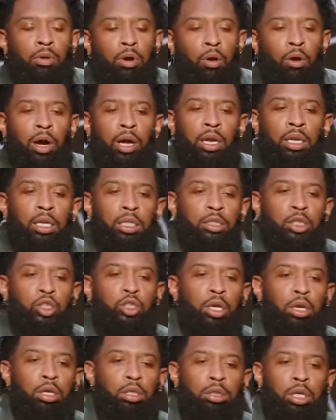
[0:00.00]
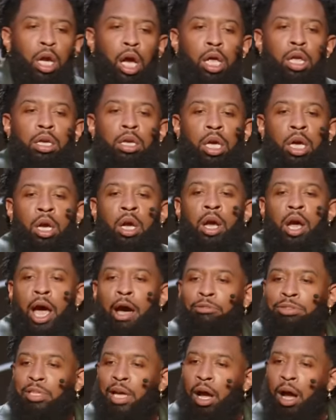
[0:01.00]
going to cheesecake. I
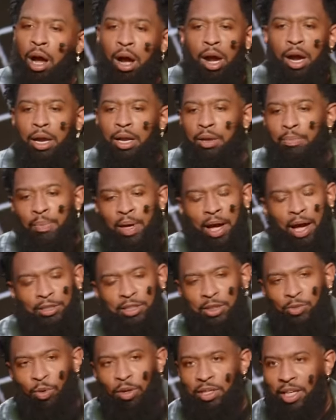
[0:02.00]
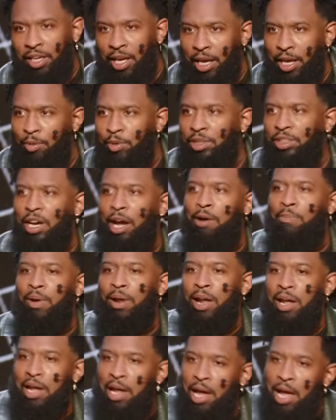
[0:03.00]
was like, all right, man, I just wanted to kick it with y'all, but
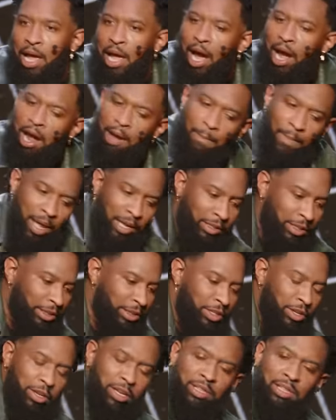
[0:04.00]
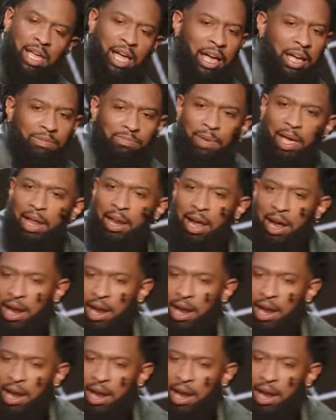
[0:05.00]
I, all right, man, just do your thing, man. All